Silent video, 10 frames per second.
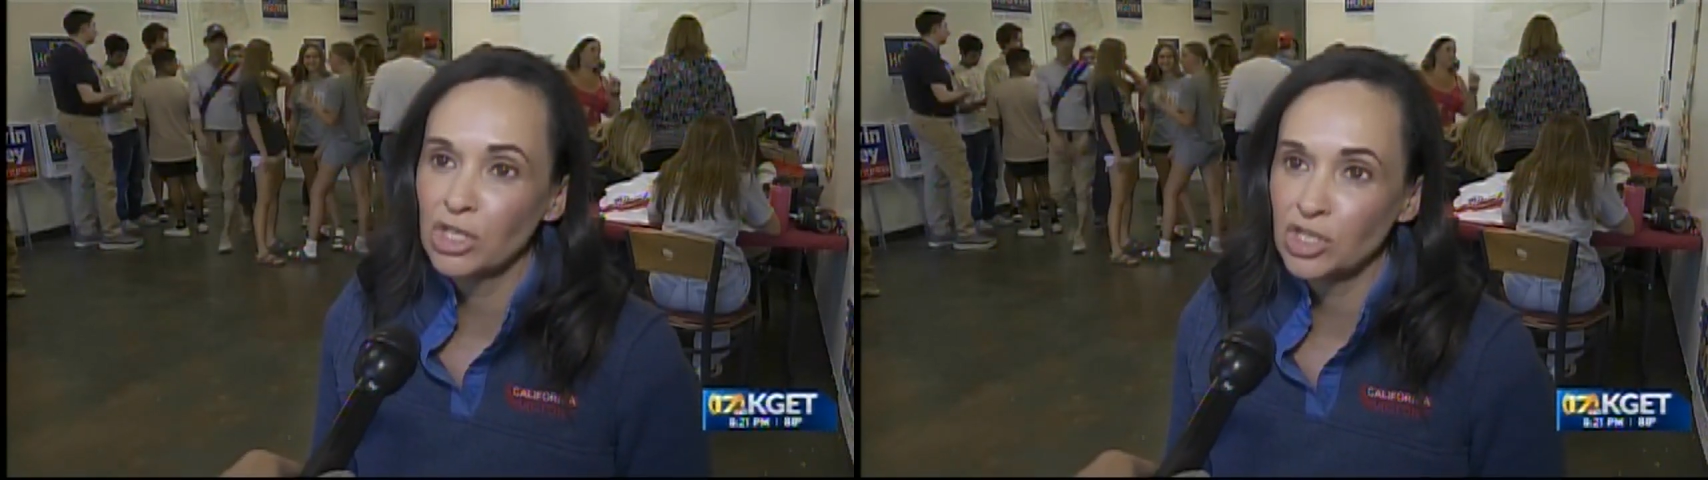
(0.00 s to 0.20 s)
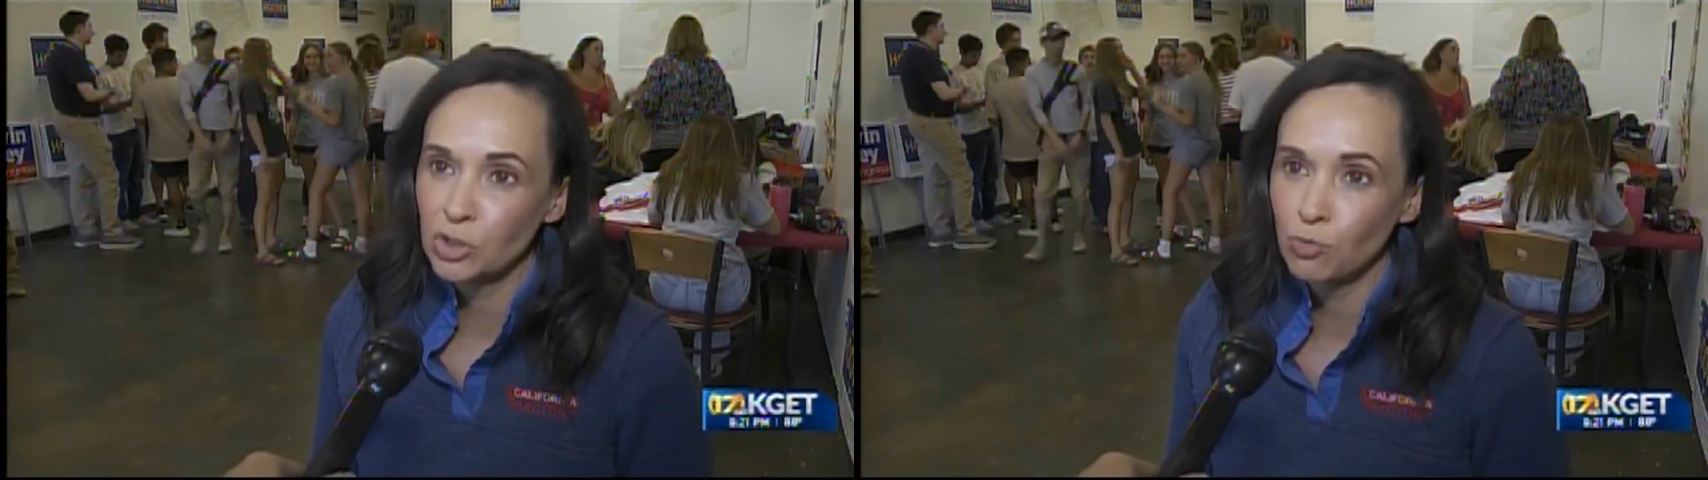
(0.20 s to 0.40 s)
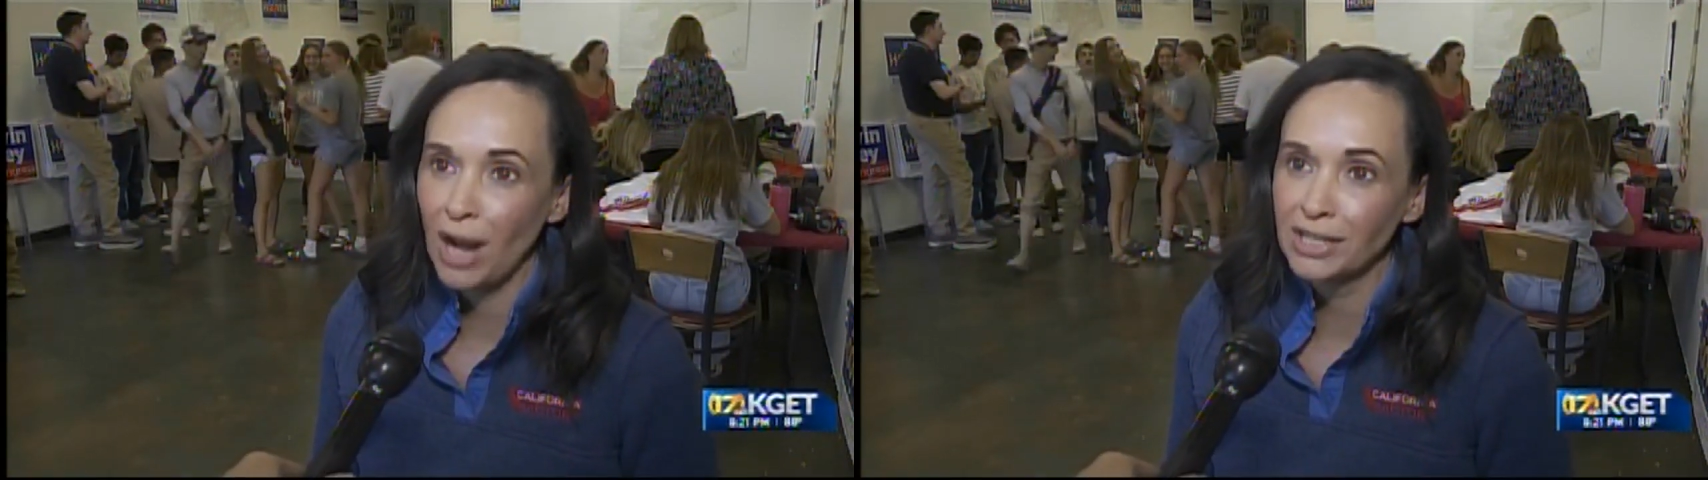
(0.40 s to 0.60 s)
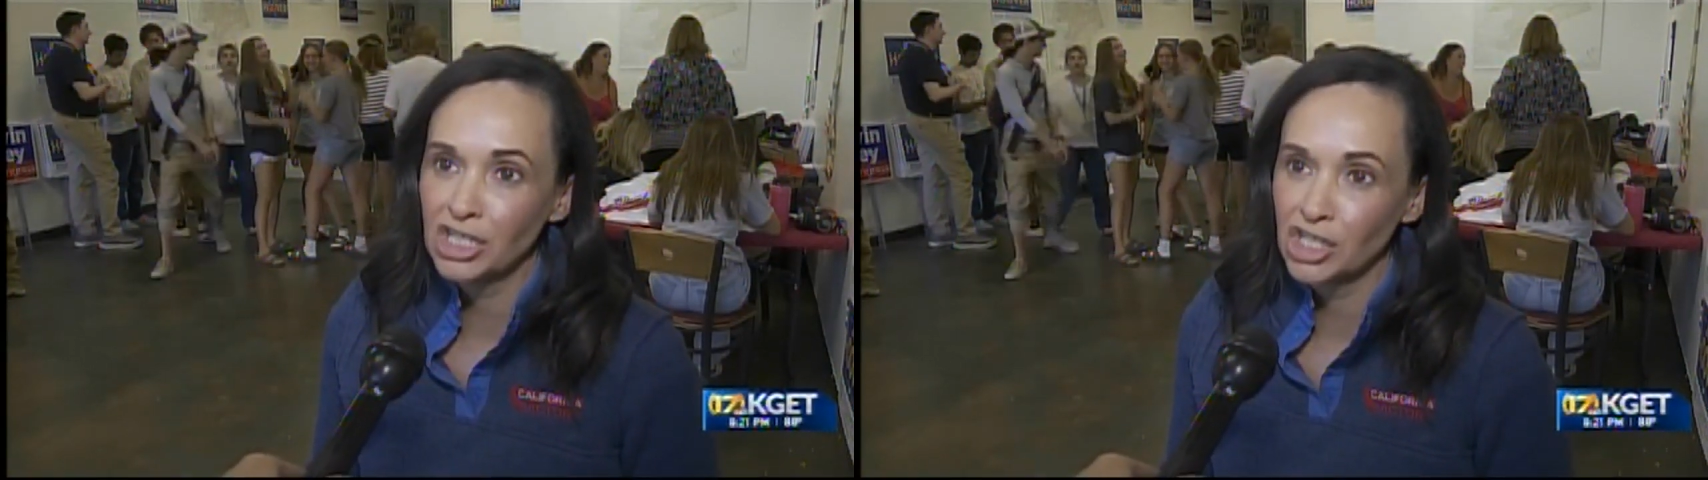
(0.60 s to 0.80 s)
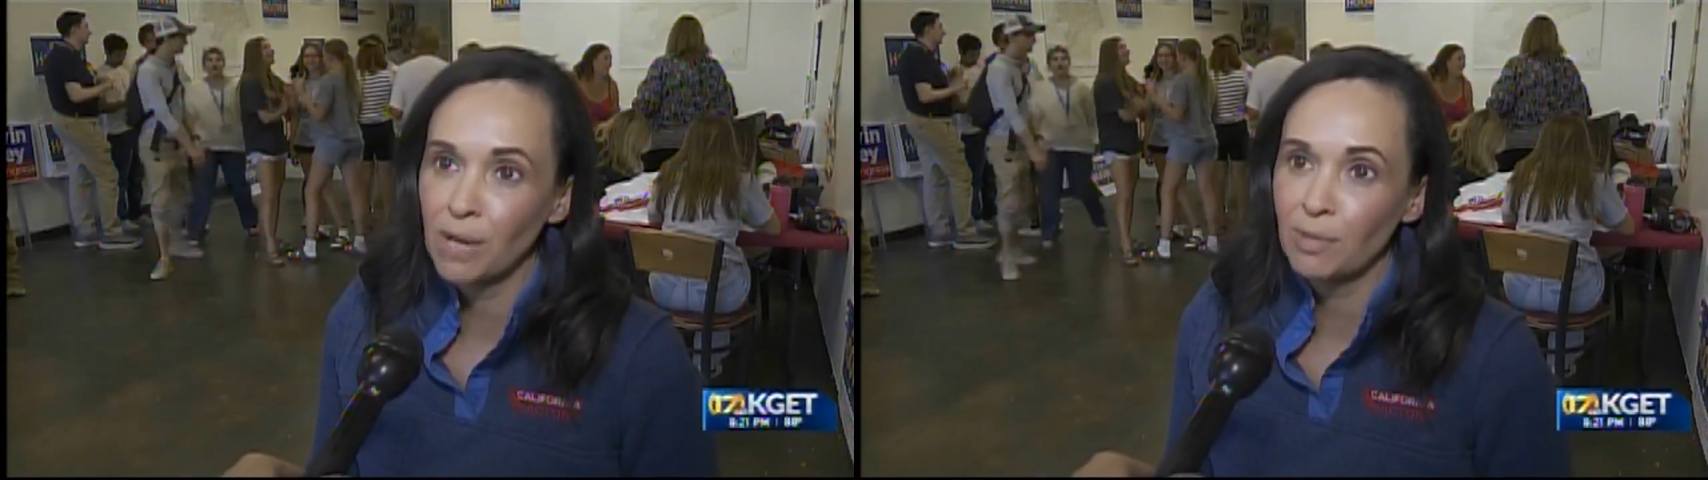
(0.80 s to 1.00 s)
we right
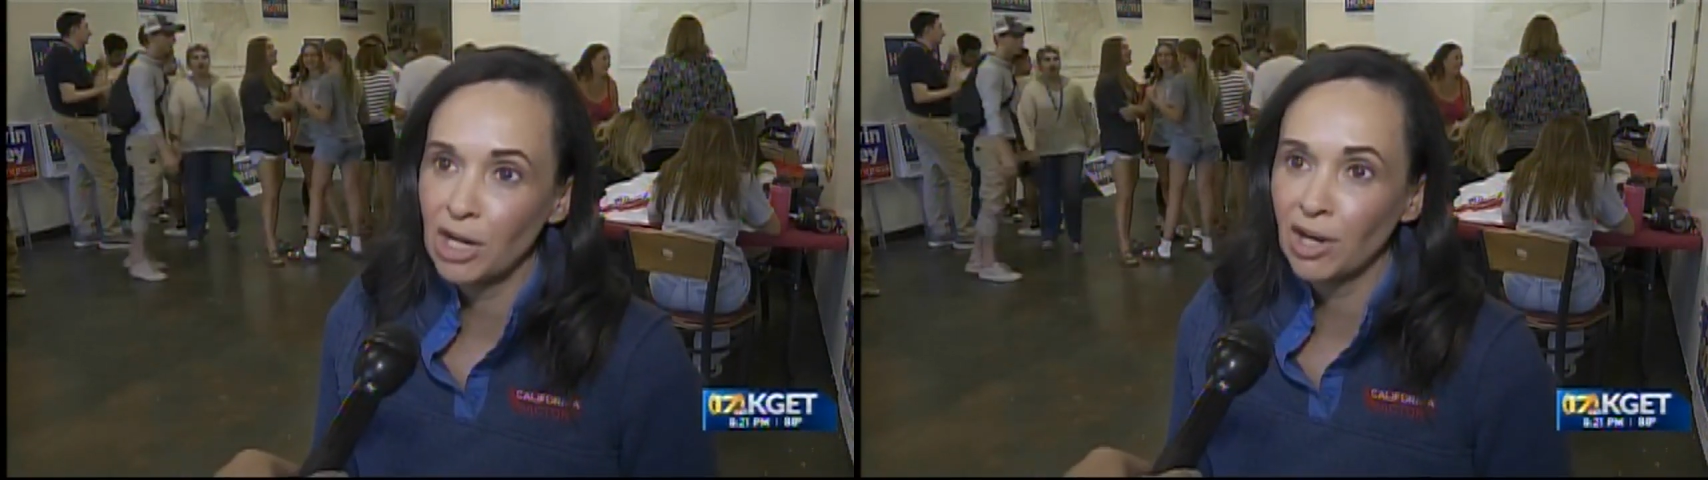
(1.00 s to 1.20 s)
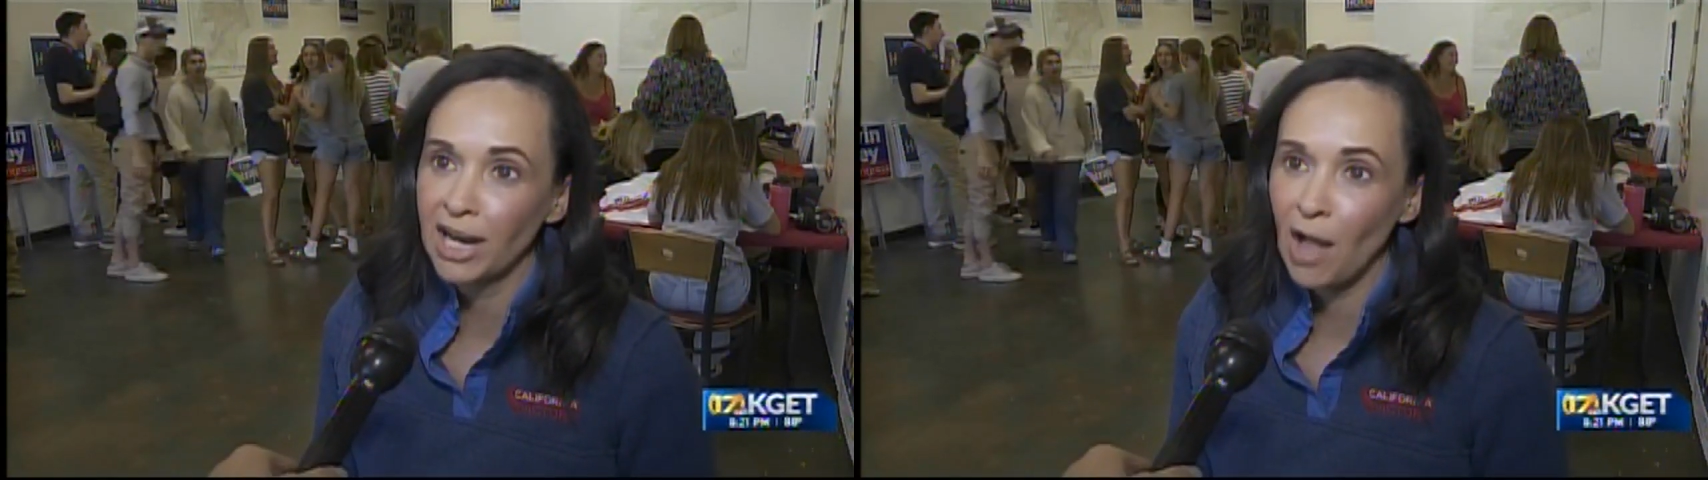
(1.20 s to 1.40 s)
the ship here in